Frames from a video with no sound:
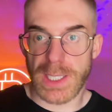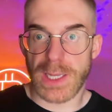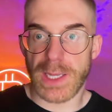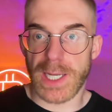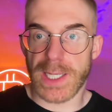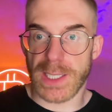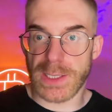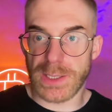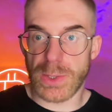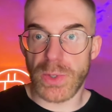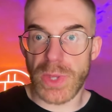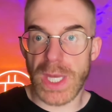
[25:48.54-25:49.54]
like a
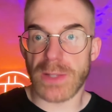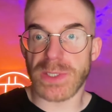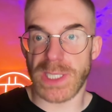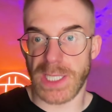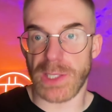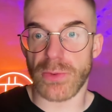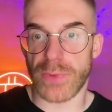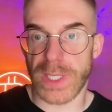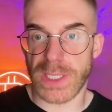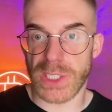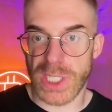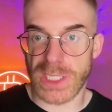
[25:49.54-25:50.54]
two thousand E L O
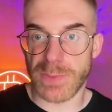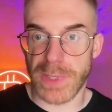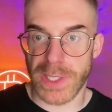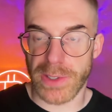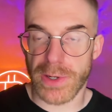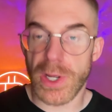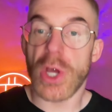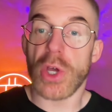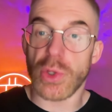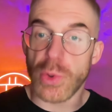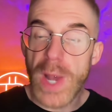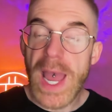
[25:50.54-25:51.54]
rated chess player,
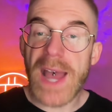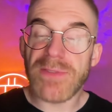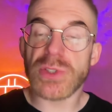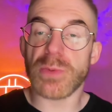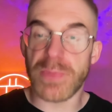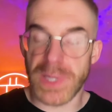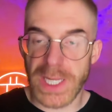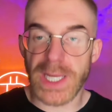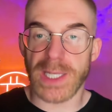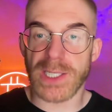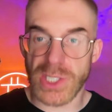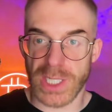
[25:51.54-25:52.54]
you have to
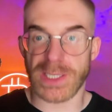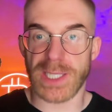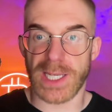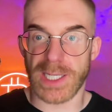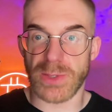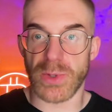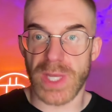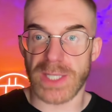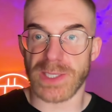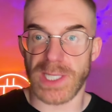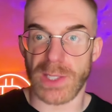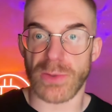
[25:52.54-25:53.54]
play chess like a two
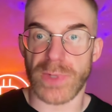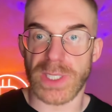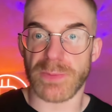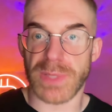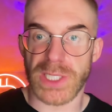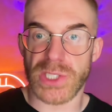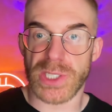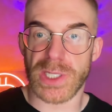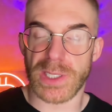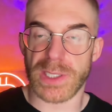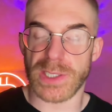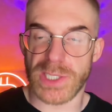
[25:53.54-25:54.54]
thousand E L O rated
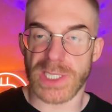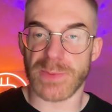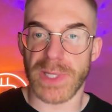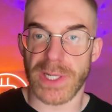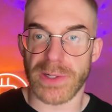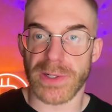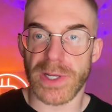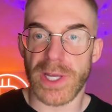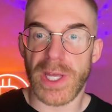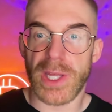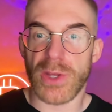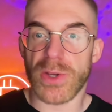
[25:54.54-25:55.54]
chess player.
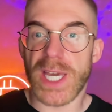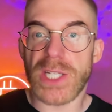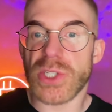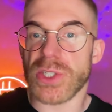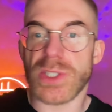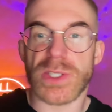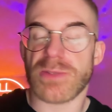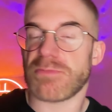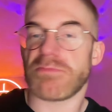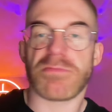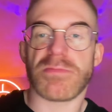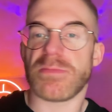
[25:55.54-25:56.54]
You can't just
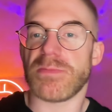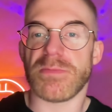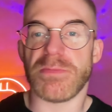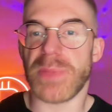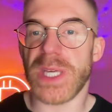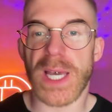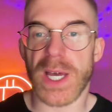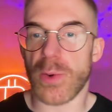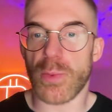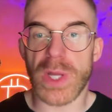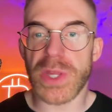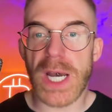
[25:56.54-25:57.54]
be a
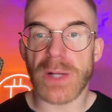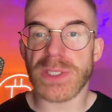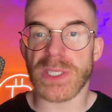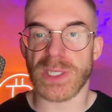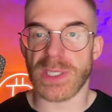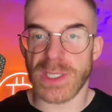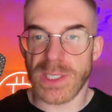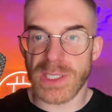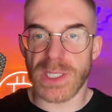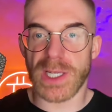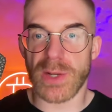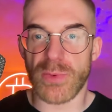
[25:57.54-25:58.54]
one thousand
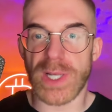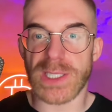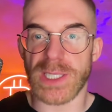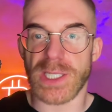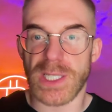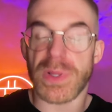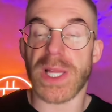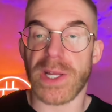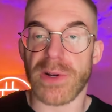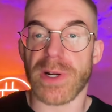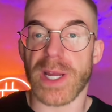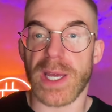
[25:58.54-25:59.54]
rated
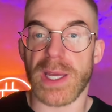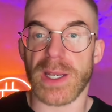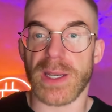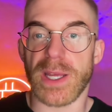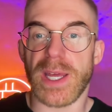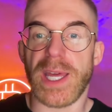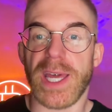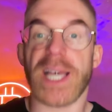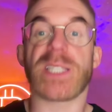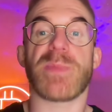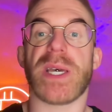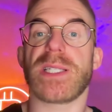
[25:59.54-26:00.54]
player and
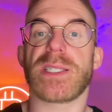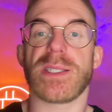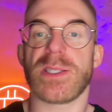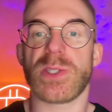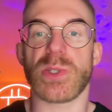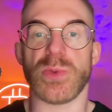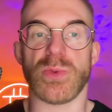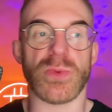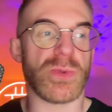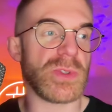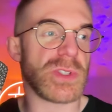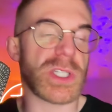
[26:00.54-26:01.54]
expect to
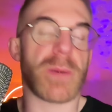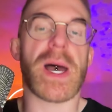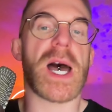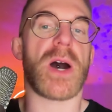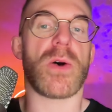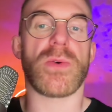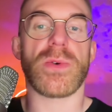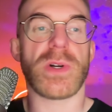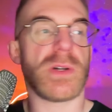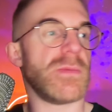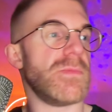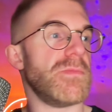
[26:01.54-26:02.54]
somehow
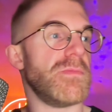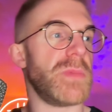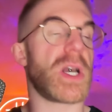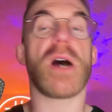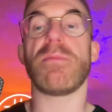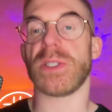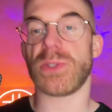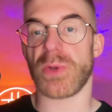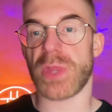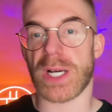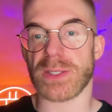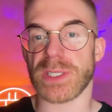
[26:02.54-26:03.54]
become a two
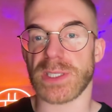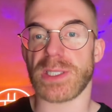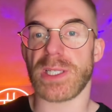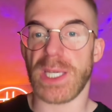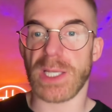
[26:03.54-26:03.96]
thousand E